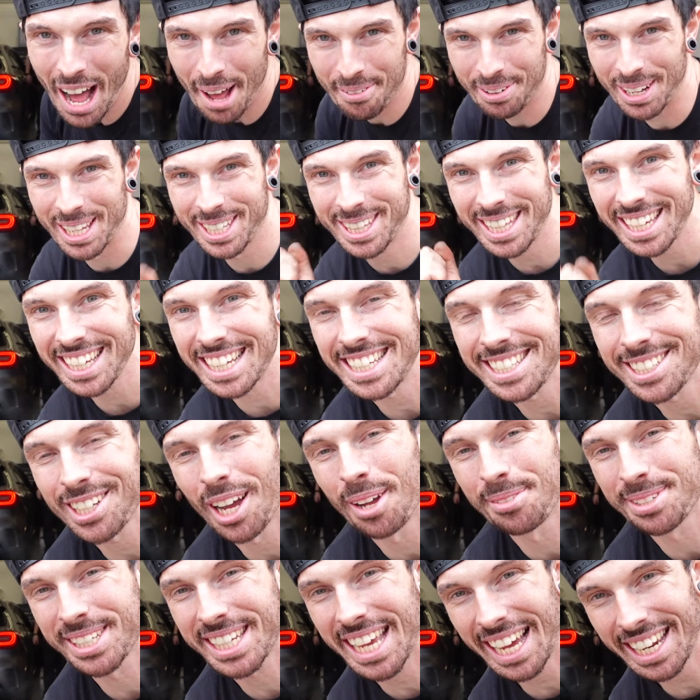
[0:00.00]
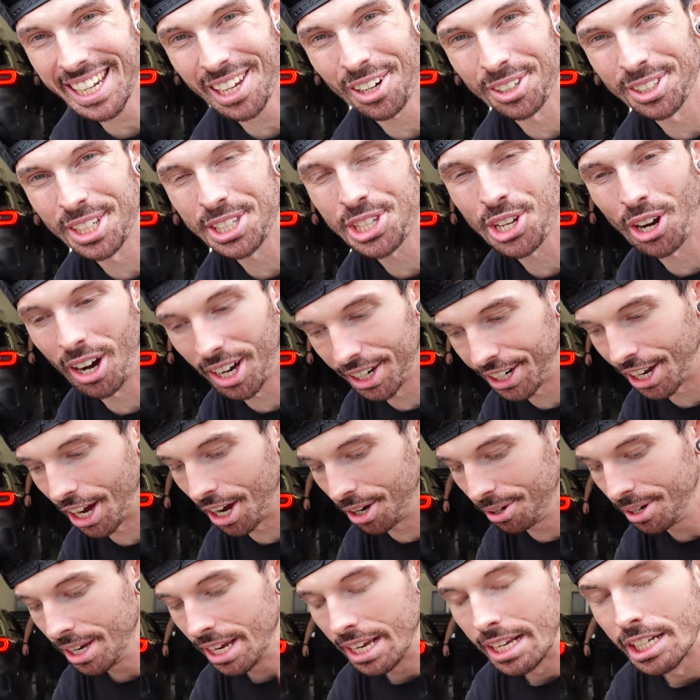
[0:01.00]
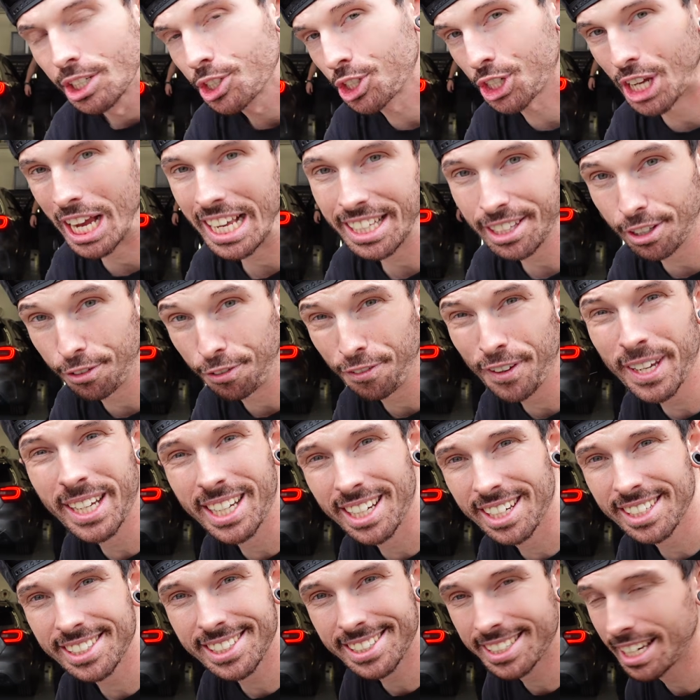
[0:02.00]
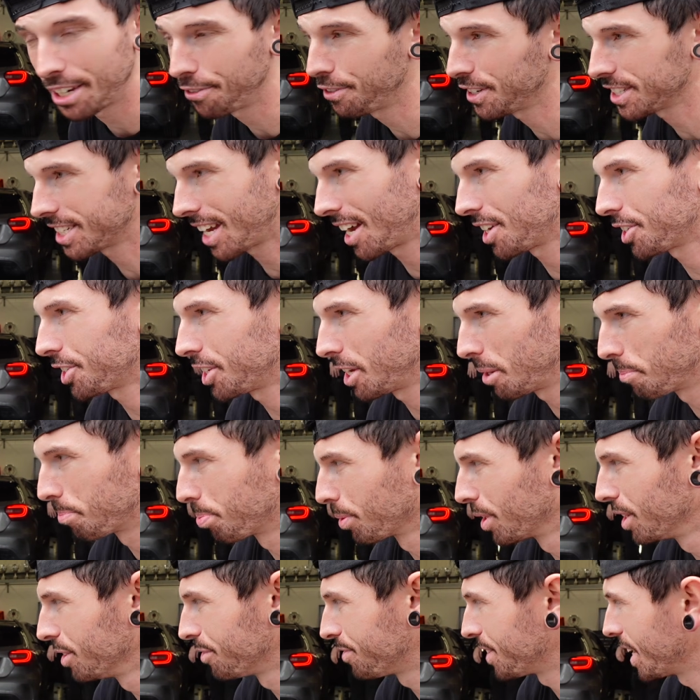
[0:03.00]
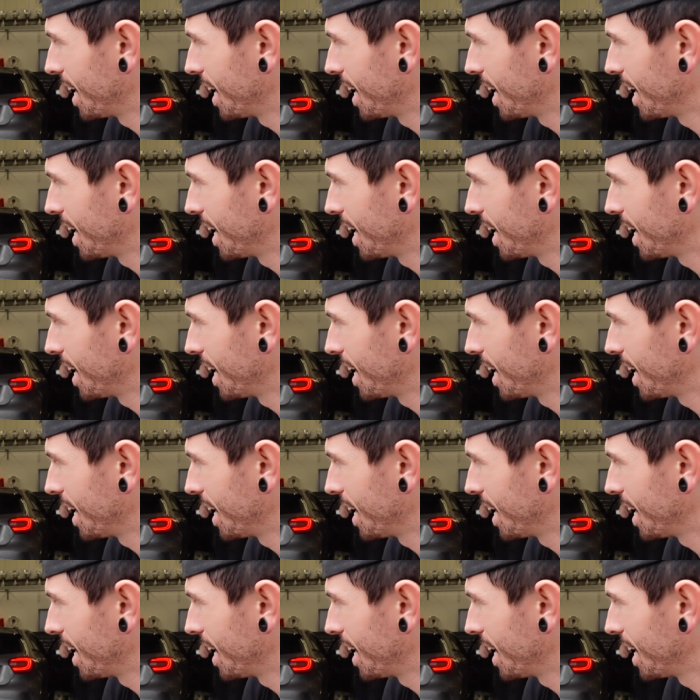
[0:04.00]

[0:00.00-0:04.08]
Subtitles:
I think it's time to get it on the dyno, check the figures, see if it's actually improved